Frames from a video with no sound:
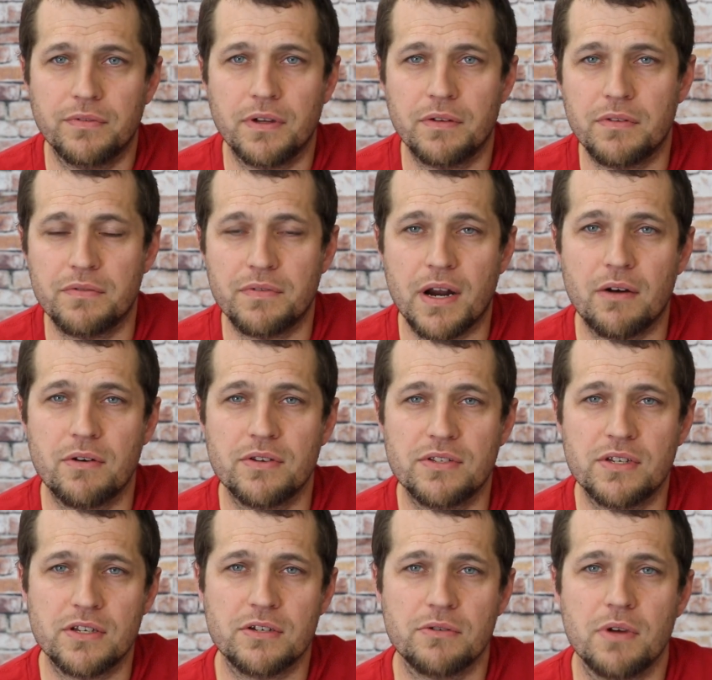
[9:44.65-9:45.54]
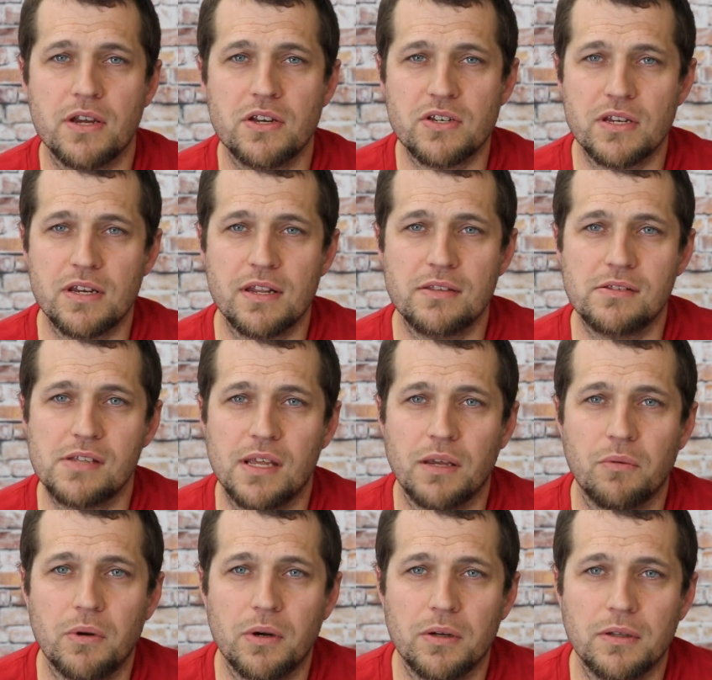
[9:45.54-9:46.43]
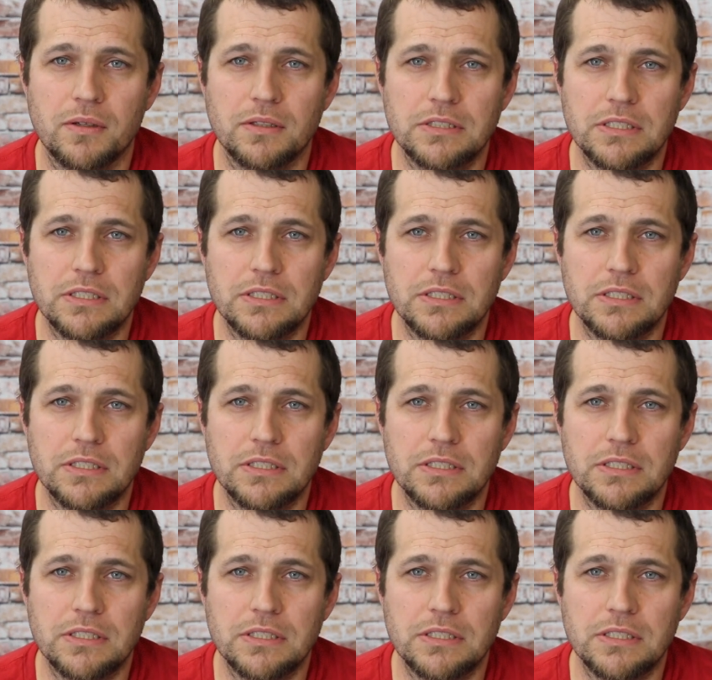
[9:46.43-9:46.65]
of the virus situation and saying, well,